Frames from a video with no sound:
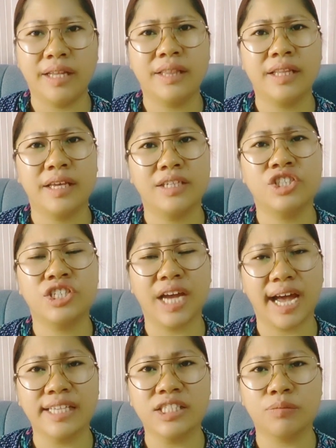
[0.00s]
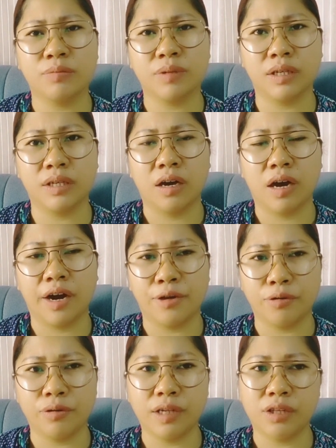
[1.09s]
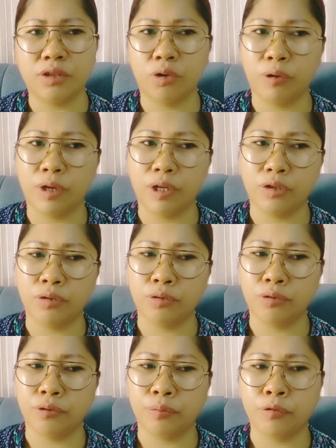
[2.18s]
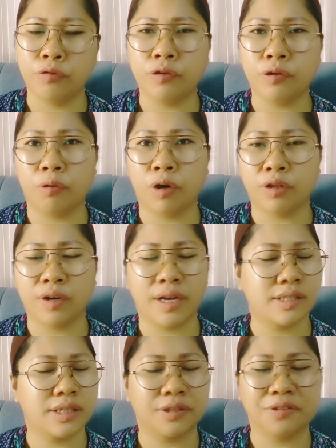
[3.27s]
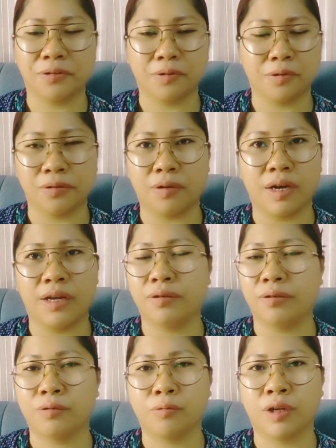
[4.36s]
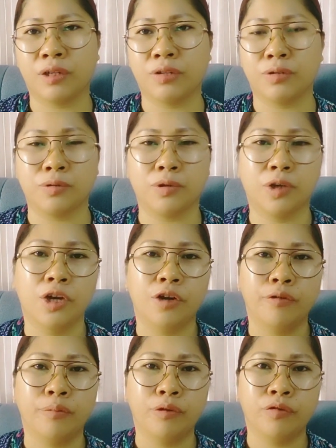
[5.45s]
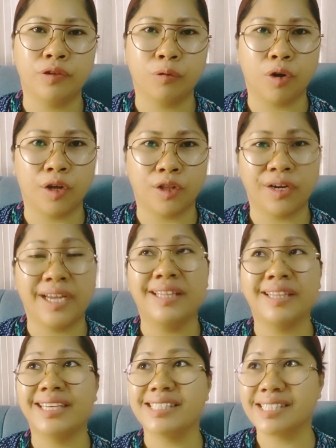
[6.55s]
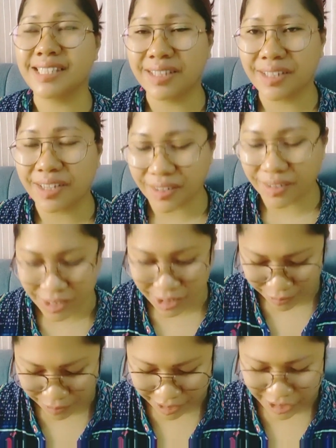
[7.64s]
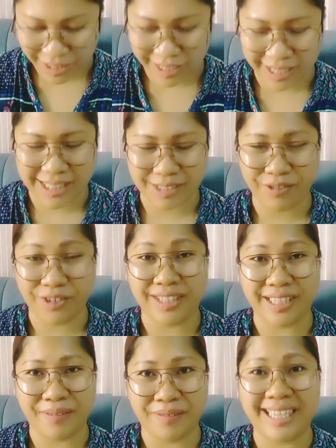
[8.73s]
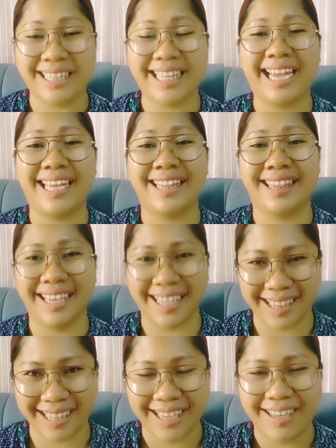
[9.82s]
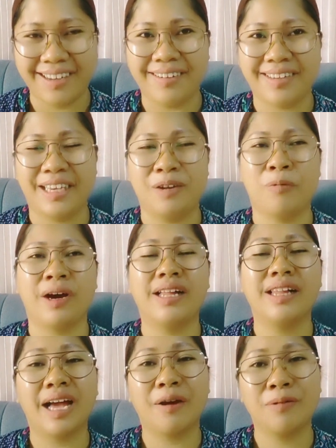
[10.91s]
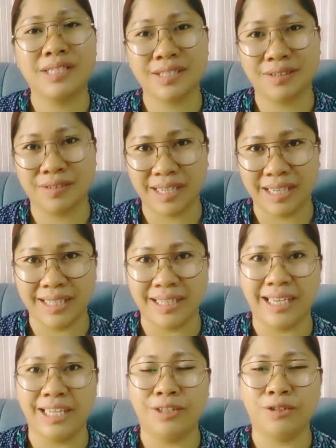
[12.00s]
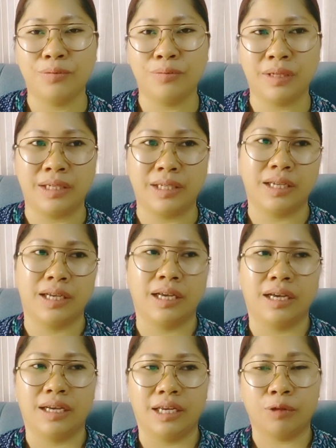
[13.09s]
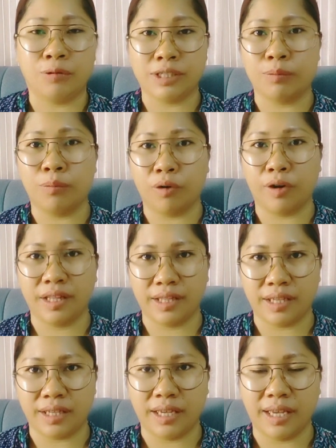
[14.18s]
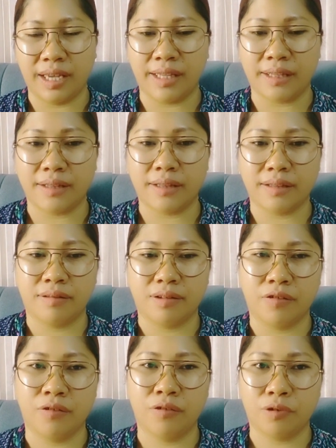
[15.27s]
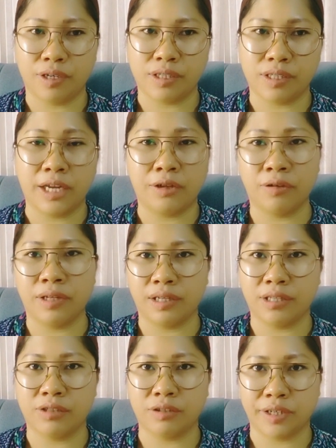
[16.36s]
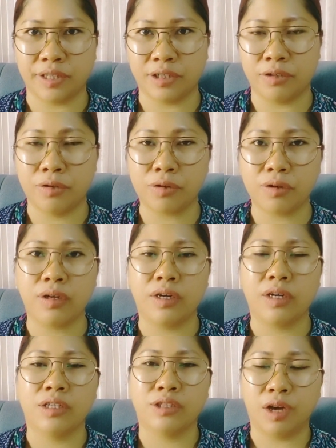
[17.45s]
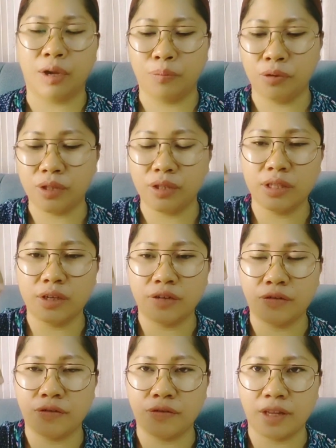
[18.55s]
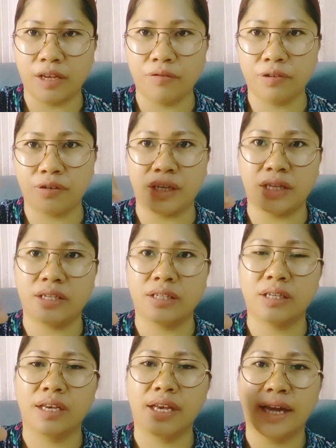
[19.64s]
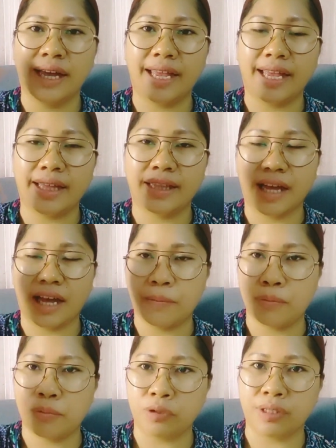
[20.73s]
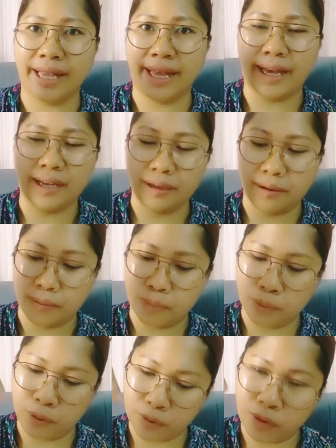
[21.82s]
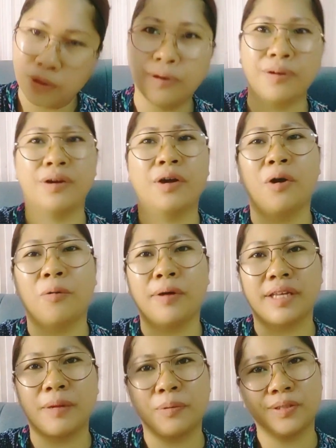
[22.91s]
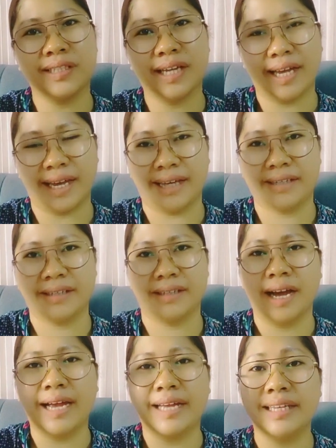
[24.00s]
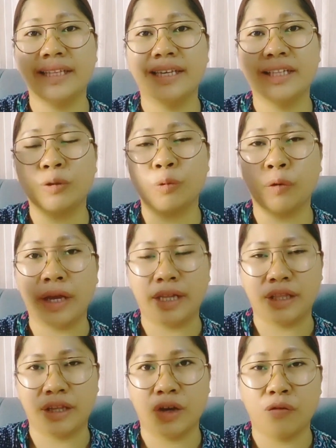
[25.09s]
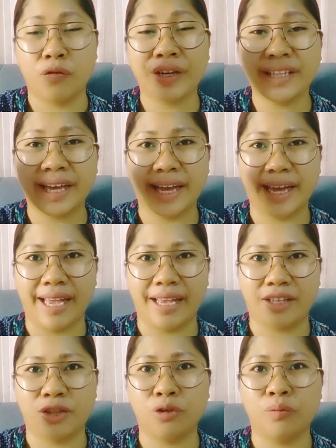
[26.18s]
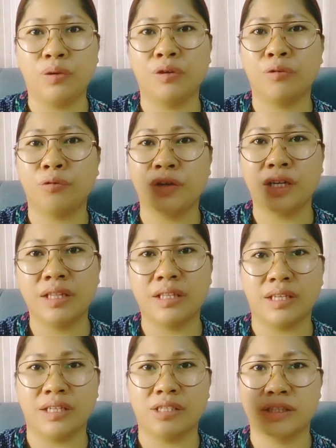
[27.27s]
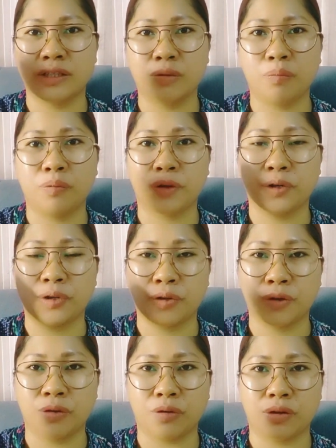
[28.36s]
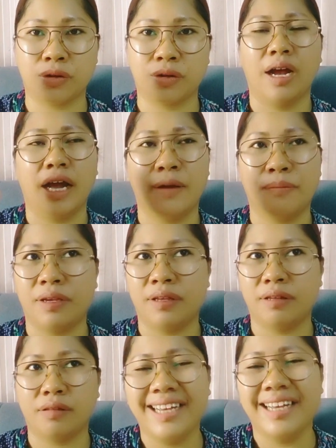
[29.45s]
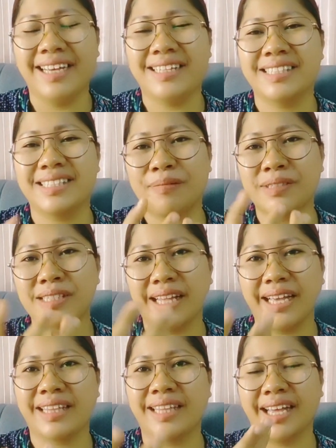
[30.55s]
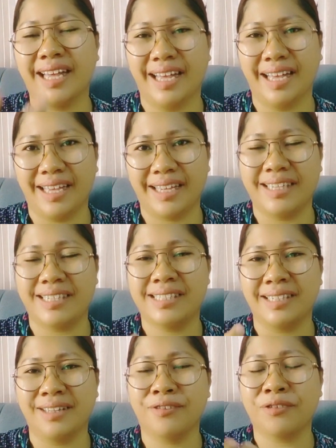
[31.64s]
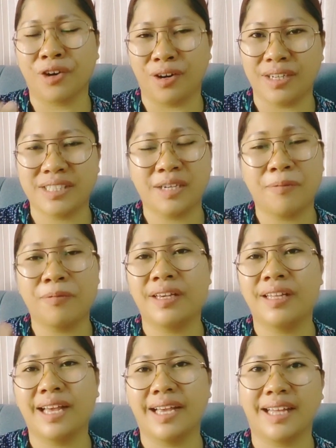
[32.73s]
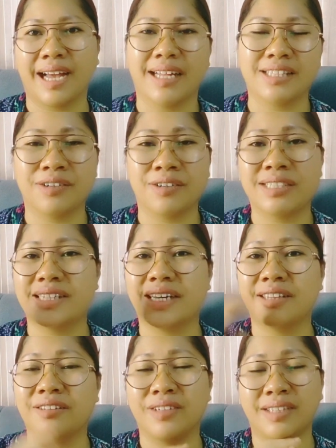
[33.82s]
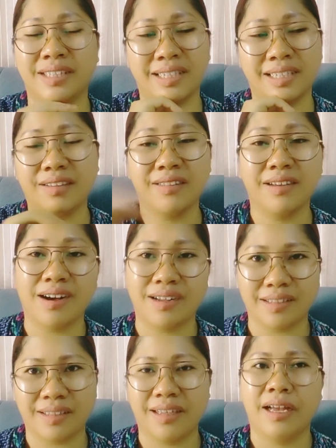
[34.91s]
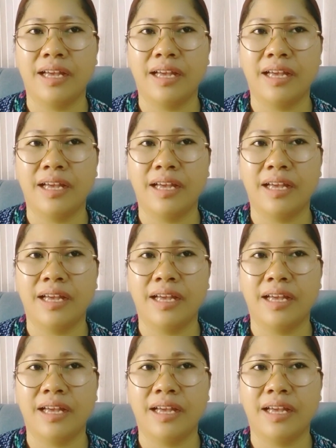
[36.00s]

And then she asked me, "Are you not going to remove the water?" I said, no, I don't want to remove the water. And this is another strange things for them that I did. Okay, while I was cooking the indomie, it was boiling. And of course, I know that it's already cooked. So I put the flavoring and I put egg. Look, when I put the egg, I didn't wait for the egg to be really super cooked. I mean, it seems like the egg is still raw, something like that. So it's not really done.